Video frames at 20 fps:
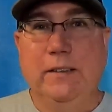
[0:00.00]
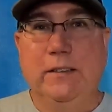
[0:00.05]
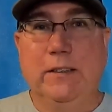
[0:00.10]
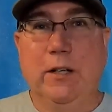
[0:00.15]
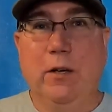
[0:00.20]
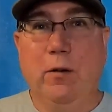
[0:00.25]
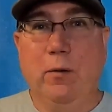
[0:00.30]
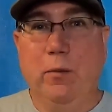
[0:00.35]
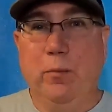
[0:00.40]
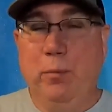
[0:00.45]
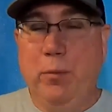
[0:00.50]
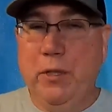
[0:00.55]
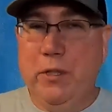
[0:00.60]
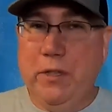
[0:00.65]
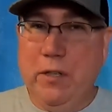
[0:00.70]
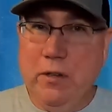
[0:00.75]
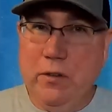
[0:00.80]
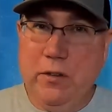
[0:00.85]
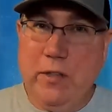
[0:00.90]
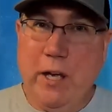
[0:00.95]
So
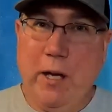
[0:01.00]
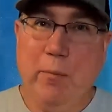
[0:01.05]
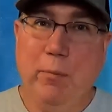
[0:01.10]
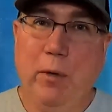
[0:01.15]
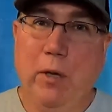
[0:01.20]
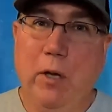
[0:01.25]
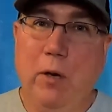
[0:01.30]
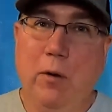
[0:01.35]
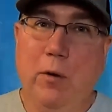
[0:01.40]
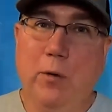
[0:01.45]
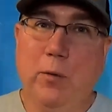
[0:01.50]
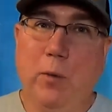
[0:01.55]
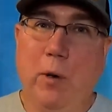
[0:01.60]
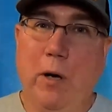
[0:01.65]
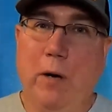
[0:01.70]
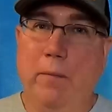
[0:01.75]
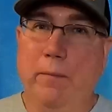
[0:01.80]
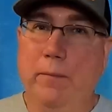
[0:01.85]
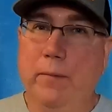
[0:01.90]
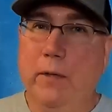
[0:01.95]
put those down below as
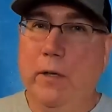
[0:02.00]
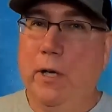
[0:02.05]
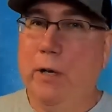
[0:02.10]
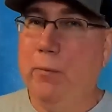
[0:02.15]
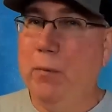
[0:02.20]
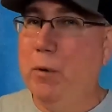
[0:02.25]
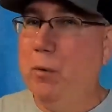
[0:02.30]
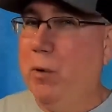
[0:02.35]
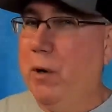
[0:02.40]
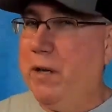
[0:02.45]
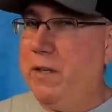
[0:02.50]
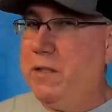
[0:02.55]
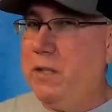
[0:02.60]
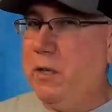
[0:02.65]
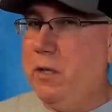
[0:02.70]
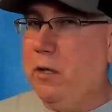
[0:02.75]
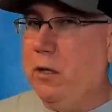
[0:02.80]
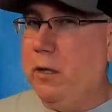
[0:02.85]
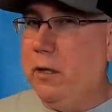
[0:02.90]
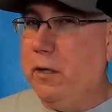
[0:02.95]
well. Remember what I
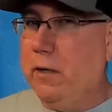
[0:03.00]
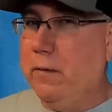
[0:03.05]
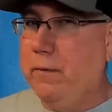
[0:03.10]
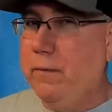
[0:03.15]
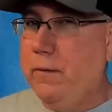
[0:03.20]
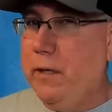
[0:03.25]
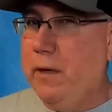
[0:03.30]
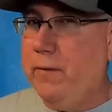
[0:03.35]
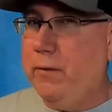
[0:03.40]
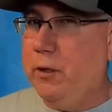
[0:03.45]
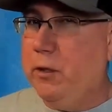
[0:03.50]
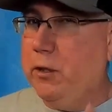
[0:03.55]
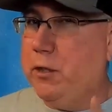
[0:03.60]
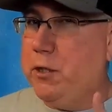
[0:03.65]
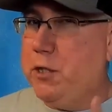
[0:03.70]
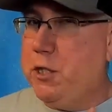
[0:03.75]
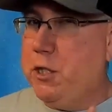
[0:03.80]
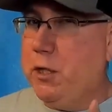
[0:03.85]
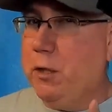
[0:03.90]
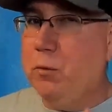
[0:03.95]
said earlier. If you have a
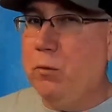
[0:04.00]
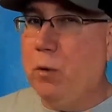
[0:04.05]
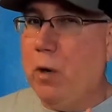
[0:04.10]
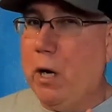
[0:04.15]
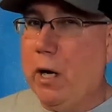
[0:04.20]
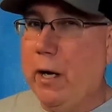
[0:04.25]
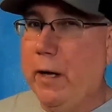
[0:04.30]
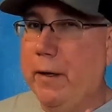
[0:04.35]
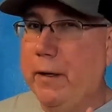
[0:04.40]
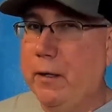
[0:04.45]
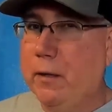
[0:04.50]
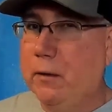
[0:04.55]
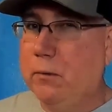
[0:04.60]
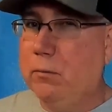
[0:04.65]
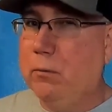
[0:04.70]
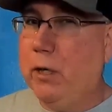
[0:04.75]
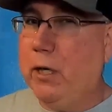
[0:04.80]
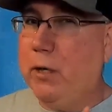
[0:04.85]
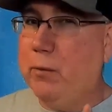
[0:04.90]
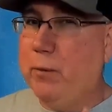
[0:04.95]
good jig rod
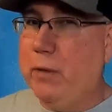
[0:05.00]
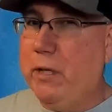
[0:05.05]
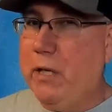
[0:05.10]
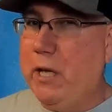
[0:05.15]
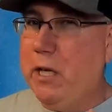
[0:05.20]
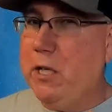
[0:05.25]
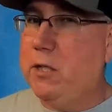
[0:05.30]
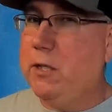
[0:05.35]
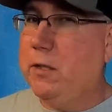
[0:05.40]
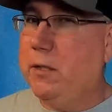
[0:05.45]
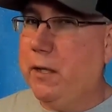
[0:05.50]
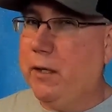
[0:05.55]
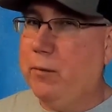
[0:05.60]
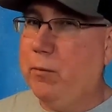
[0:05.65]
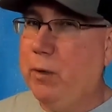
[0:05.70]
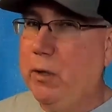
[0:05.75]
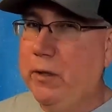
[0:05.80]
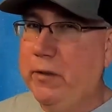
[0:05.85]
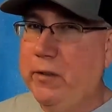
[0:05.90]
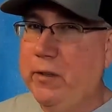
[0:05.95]
recommendation
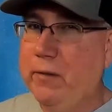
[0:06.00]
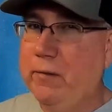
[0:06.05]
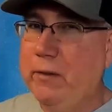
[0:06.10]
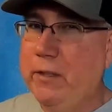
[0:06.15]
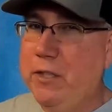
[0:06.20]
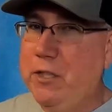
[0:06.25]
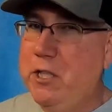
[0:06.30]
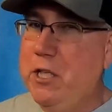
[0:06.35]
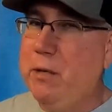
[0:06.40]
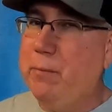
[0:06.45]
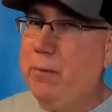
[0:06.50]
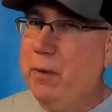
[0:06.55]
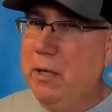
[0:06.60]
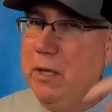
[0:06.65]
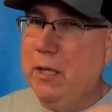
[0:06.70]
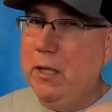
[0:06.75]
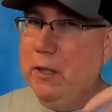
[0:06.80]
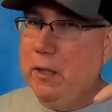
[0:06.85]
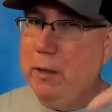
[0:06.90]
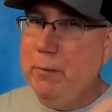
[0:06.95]
that's relatively cheap,
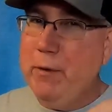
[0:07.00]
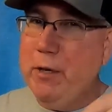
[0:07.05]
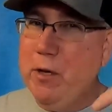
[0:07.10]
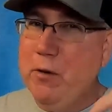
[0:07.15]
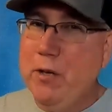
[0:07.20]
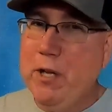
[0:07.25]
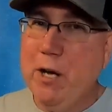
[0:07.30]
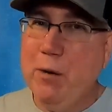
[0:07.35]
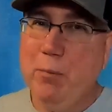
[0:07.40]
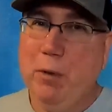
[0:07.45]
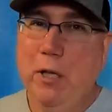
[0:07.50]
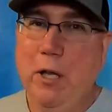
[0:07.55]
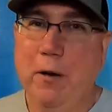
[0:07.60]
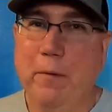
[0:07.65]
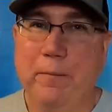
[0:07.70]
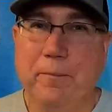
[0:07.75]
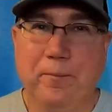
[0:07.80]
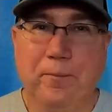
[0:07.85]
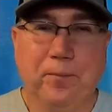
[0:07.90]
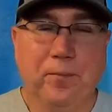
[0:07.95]
let me know down
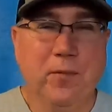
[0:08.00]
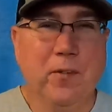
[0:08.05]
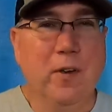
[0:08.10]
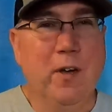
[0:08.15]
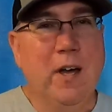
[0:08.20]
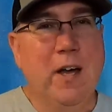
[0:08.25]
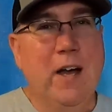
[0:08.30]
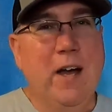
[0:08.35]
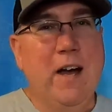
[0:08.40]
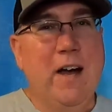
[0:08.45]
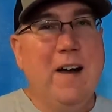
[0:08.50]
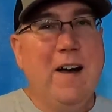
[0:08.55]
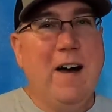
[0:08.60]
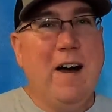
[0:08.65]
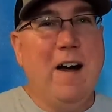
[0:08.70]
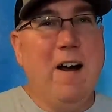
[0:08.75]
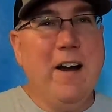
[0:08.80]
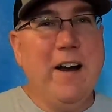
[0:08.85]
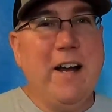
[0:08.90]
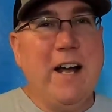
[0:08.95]
below.
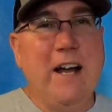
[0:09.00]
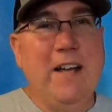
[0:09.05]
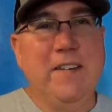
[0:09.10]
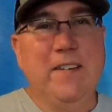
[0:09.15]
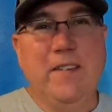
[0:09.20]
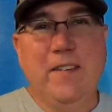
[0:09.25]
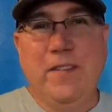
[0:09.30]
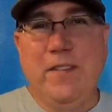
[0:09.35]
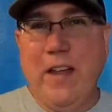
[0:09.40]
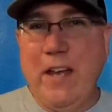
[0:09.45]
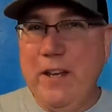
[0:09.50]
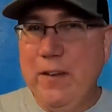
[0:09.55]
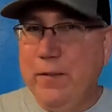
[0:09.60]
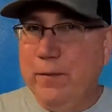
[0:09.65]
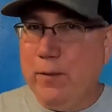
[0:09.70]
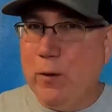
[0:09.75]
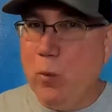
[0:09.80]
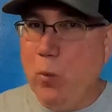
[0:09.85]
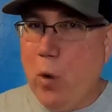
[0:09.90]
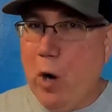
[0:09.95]
All right, guys, thanks
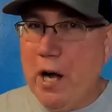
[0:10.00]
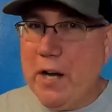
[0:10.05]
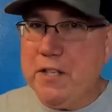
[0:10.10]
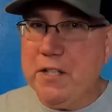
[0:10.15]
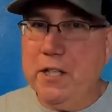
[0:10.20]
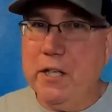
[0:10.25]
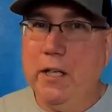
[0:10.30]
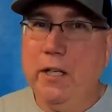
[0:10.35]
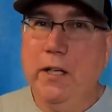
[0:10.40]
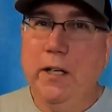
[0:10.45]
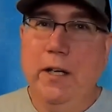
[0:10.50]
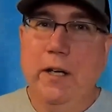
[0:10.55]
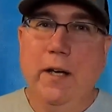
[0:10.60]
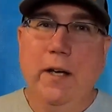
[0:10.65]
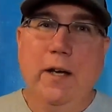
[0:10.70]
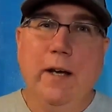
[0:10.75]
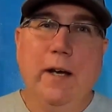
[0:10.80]
for watching.